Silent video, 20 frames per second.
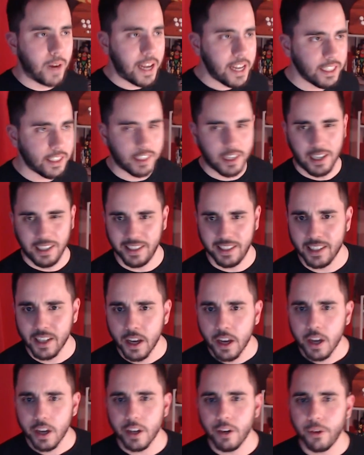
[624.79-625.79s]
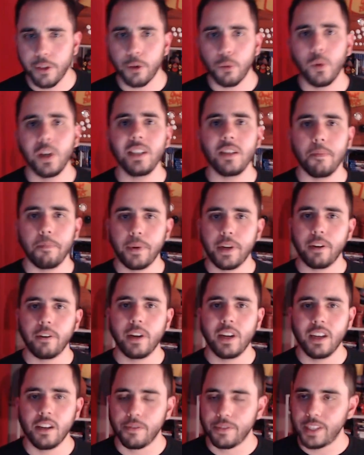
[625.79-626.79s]
Renaissance. You know, there was a
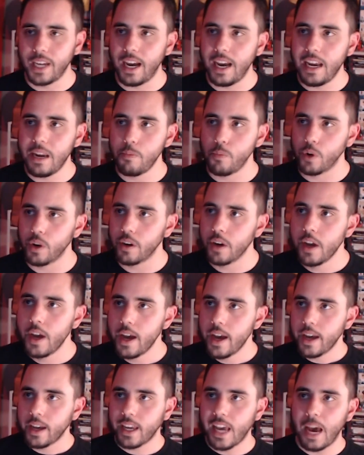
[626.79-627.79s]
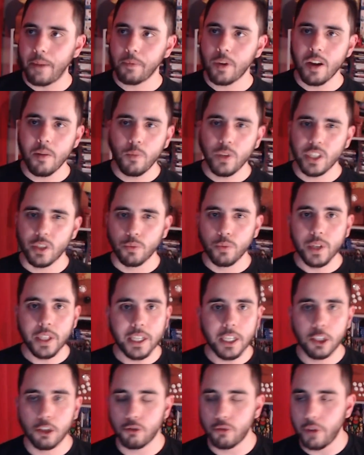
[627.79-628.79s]
period of time where Capcom was
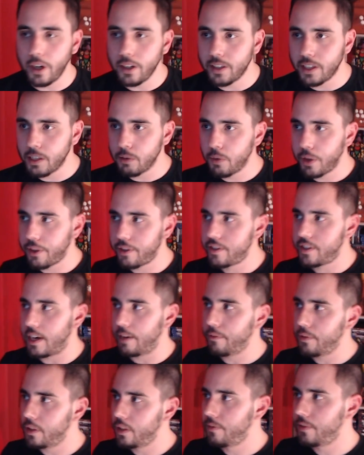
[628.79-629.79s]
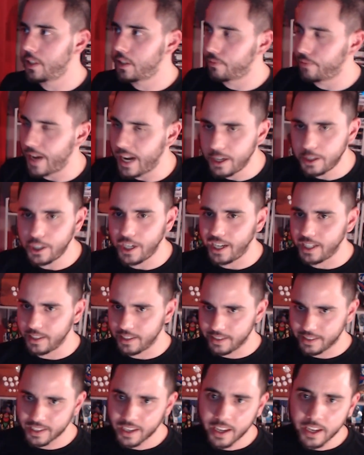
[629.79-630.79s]
really struggling with several of its
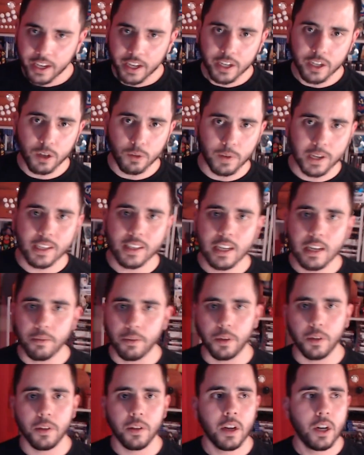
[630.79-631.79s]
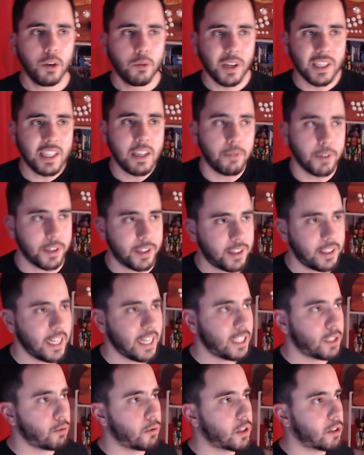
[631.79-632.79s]
franchises. You know, Resident Evil
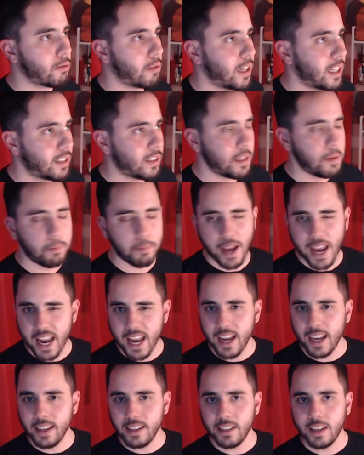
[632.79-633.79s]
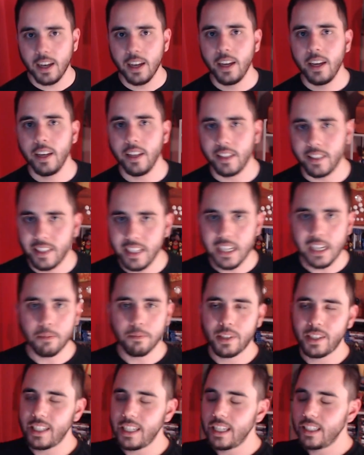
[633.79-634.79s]
6 was critically panned.
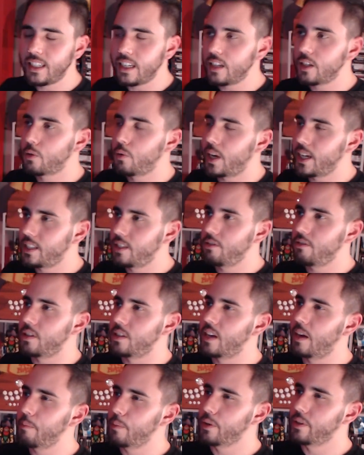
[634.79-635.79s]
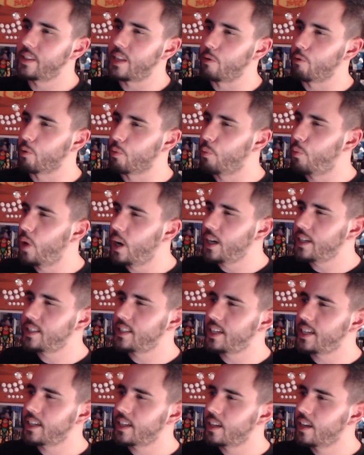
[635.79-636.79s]
DMC didn't quite do the numbers they were
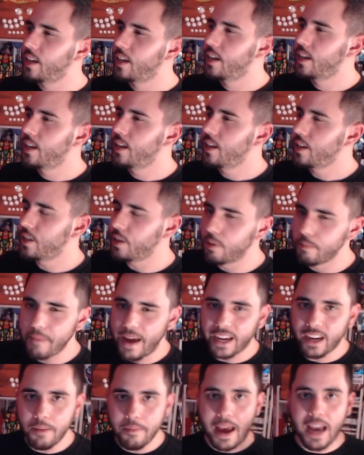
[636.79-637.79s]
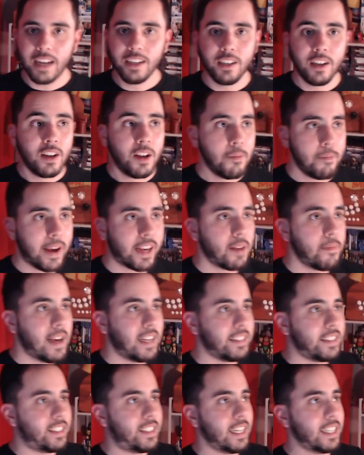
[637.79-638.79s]
wanting. You know, Mega Man
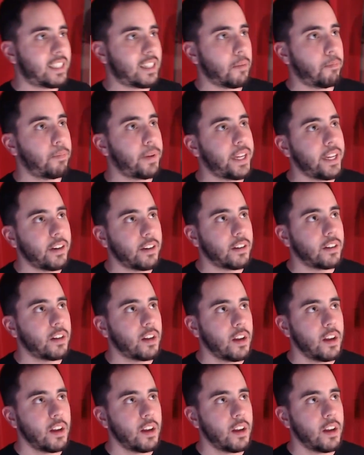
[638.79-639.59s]
disappeared.